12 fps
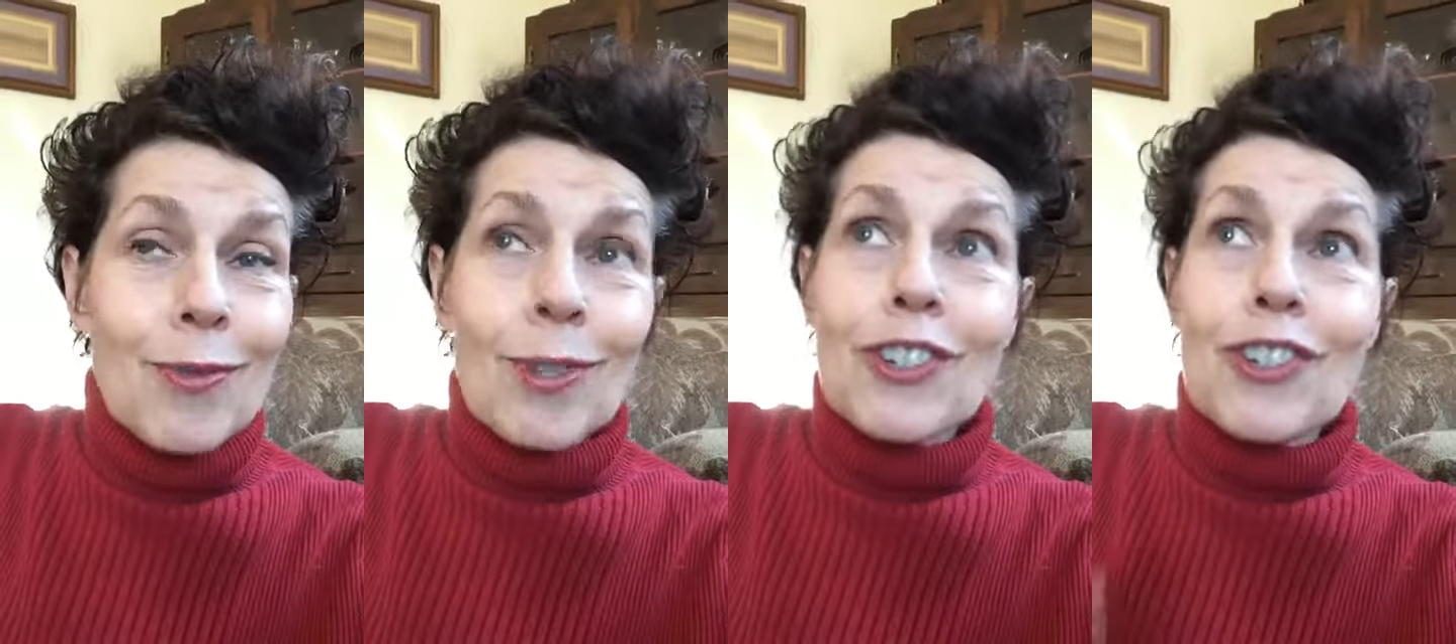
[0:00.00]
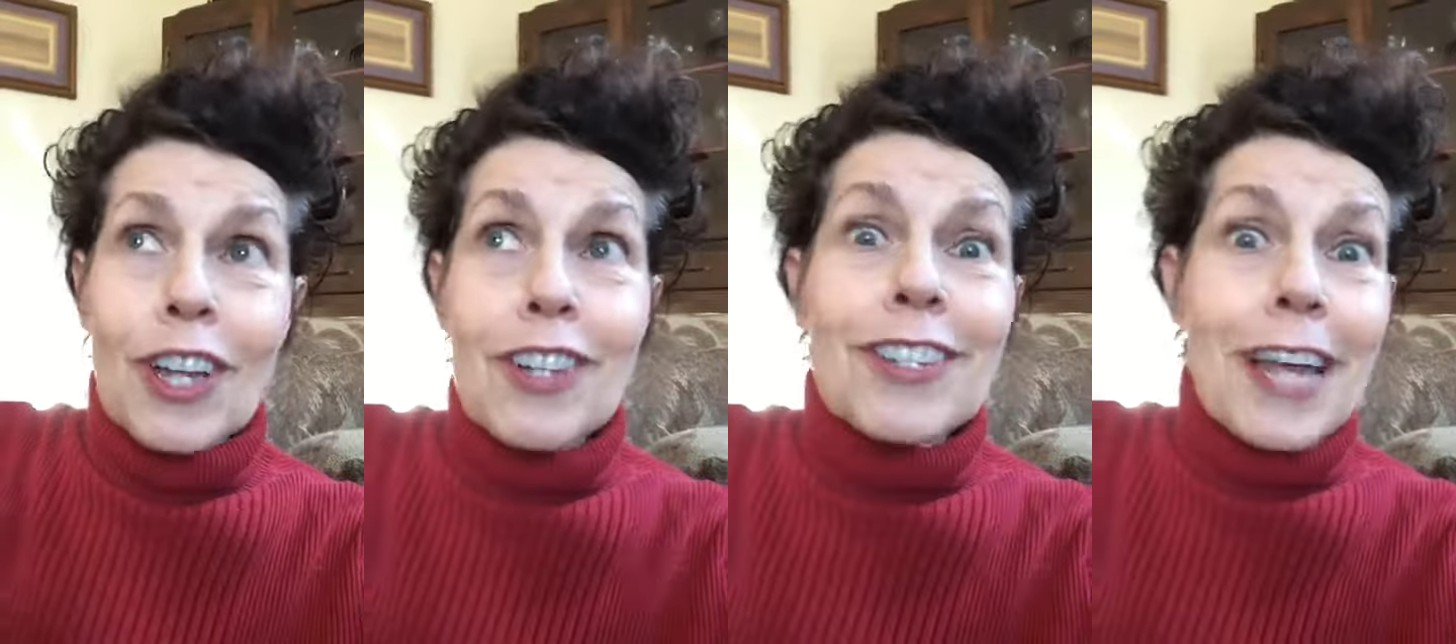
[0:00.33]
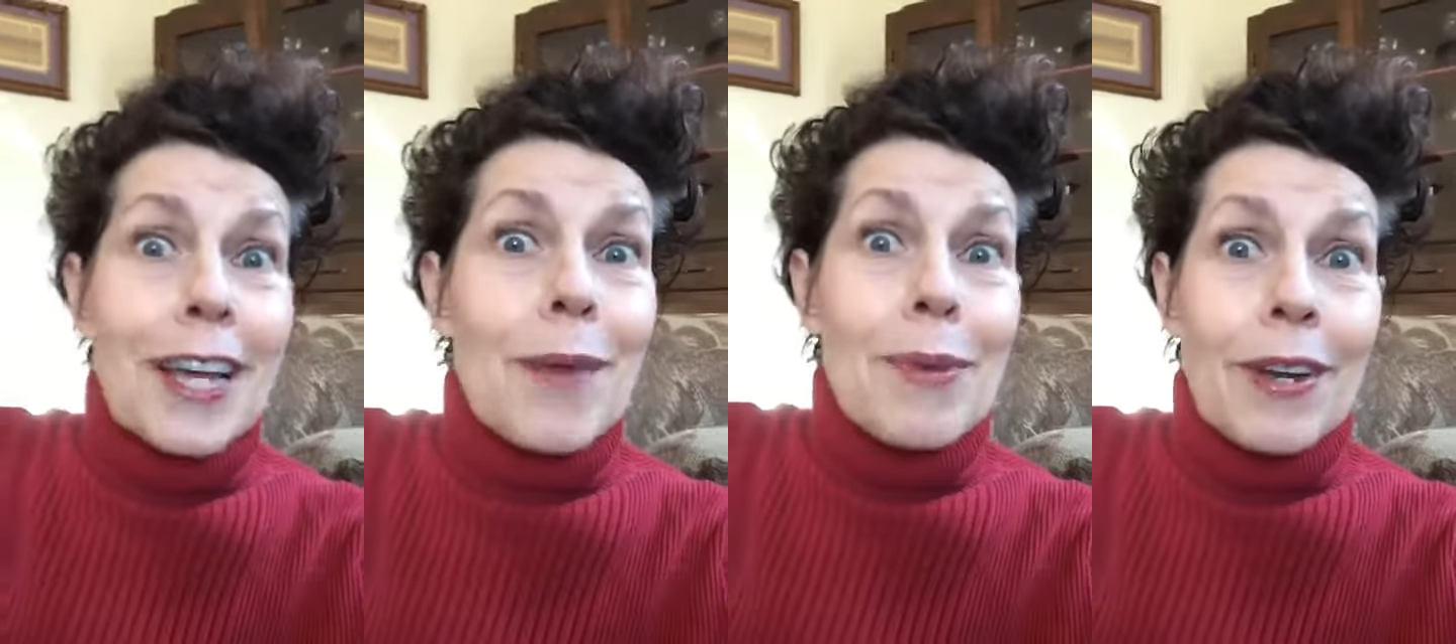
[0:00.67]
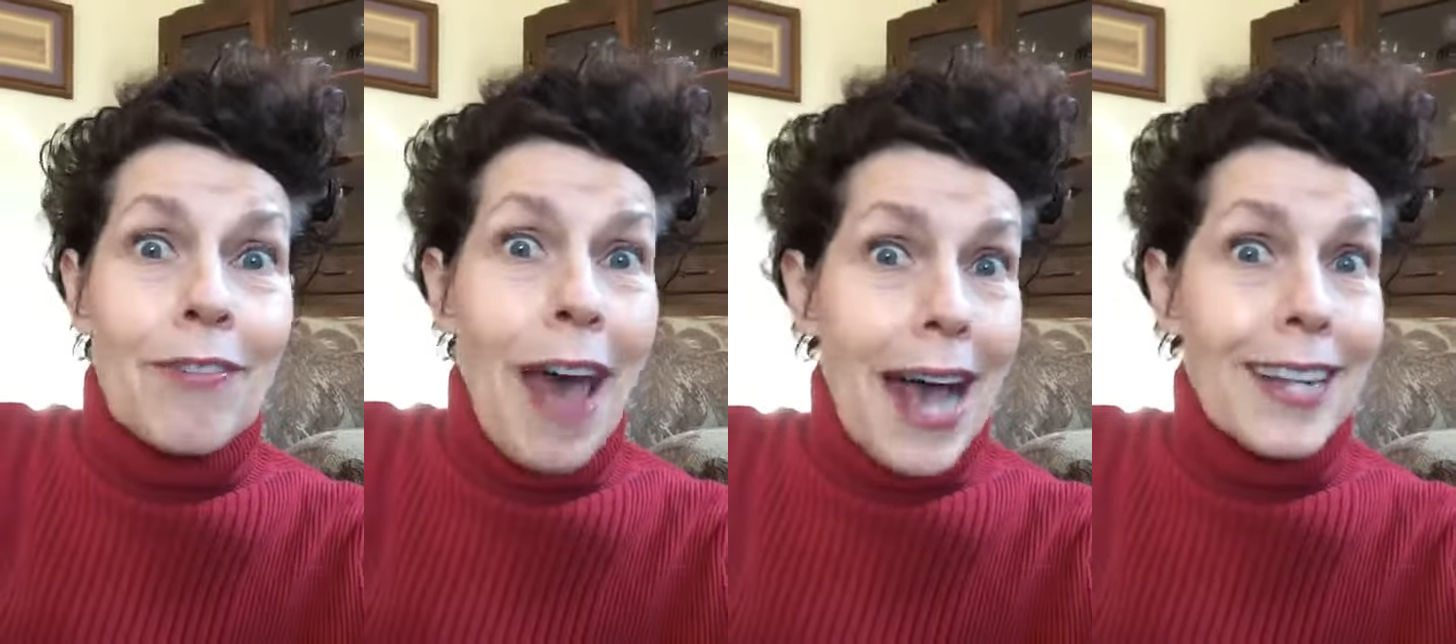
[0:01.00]
which does take a bit
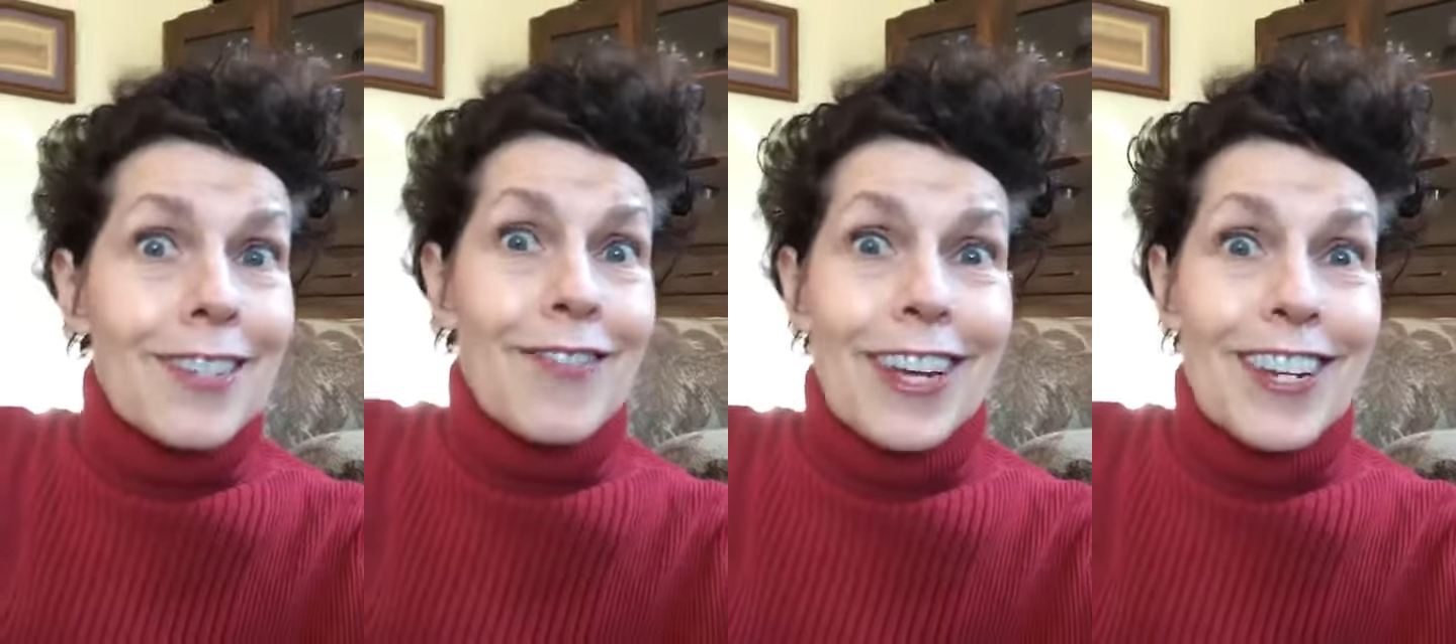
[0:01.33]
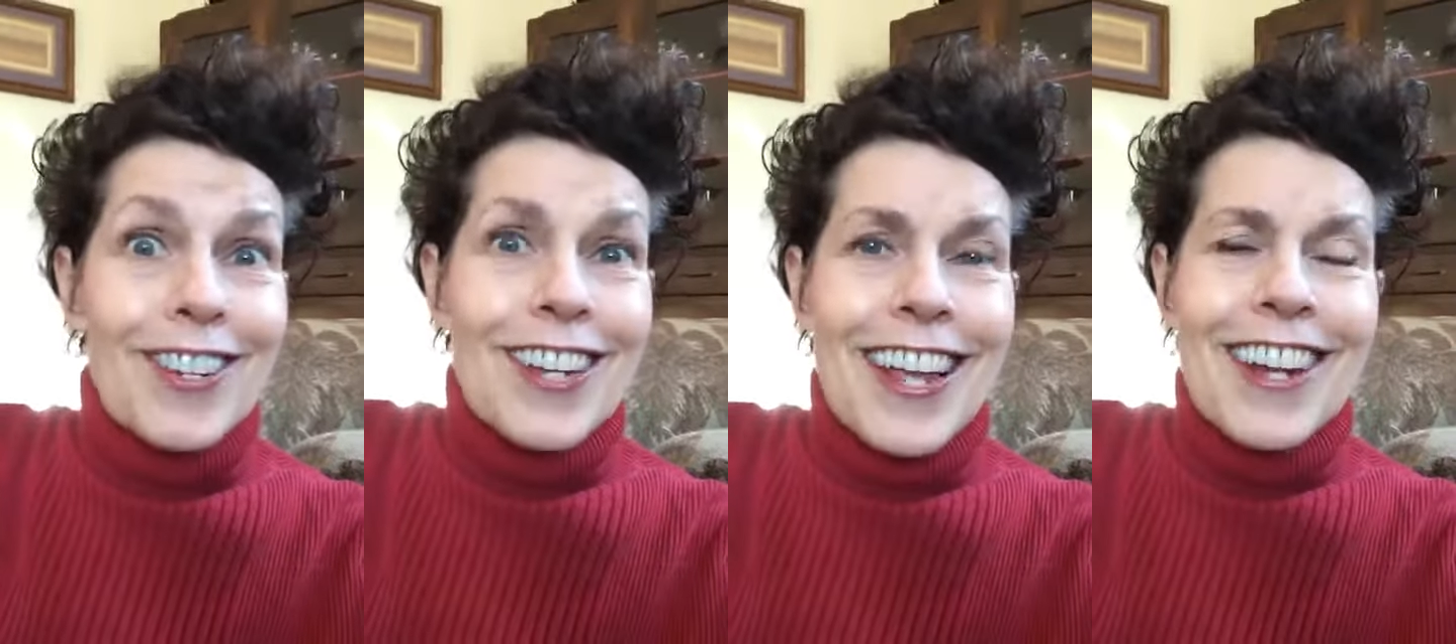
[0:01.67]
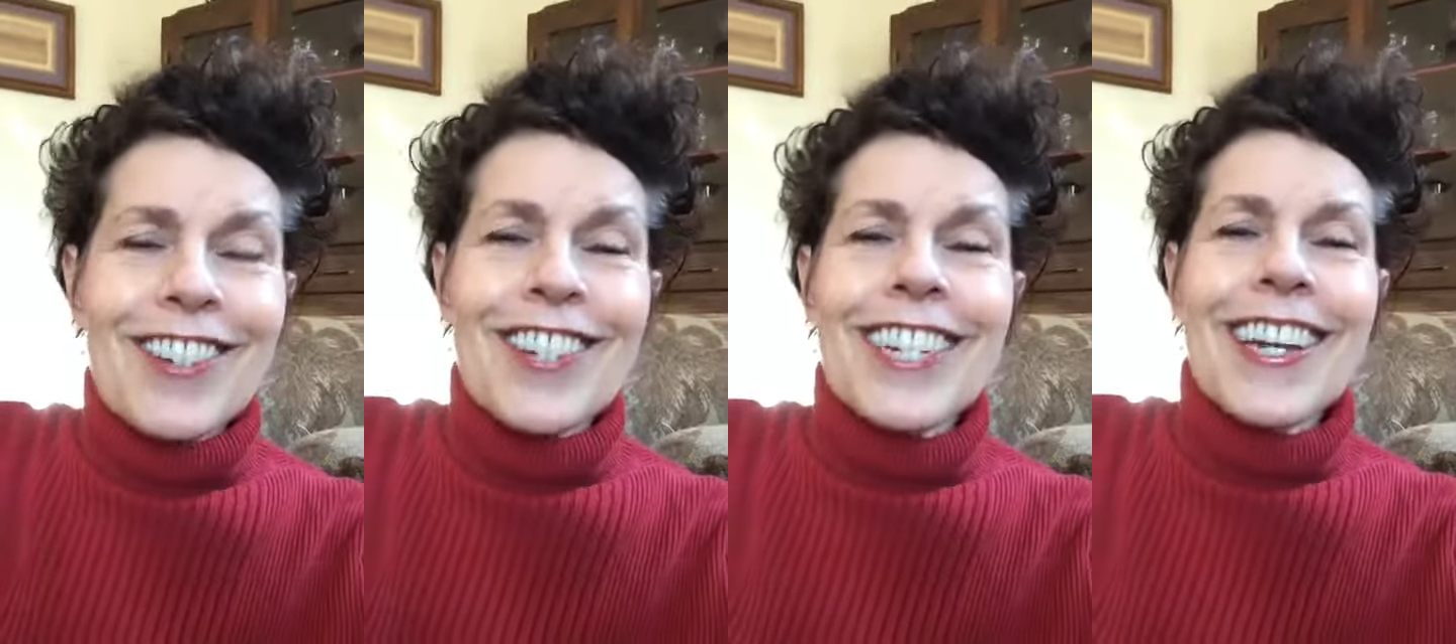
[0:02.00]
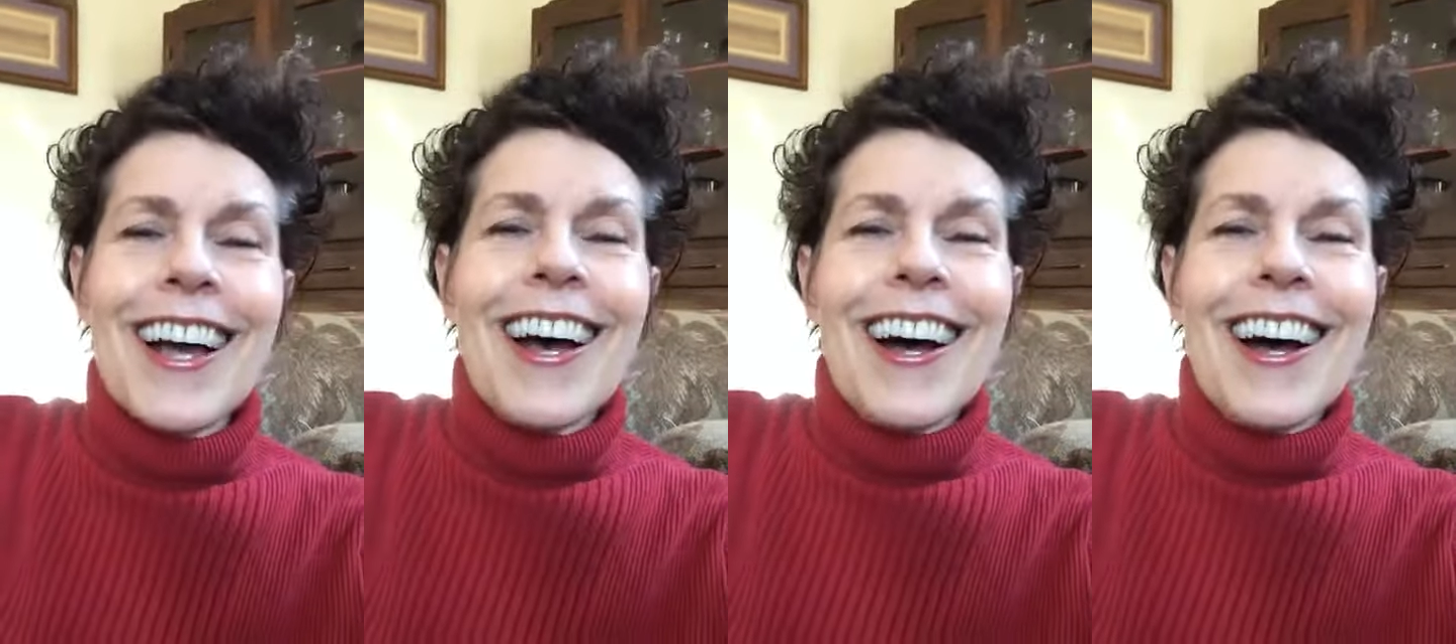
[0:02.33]
of activation energy,